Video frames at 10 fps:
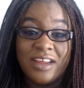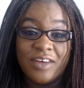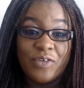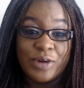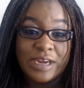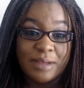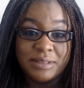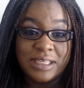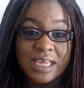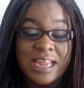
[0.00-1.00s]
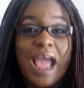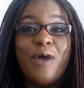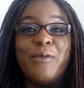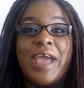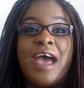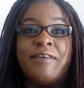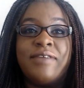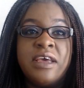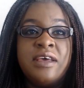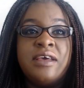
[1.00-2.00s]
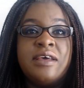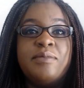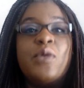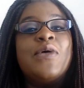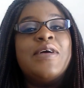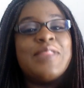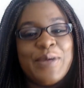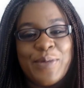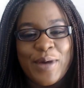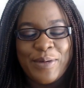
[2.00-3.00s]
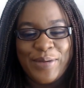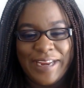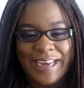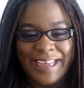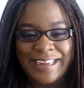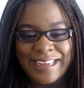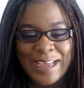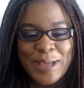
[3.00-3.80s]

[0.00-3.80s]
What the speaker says: for Dempsey. And now we have more than what we need.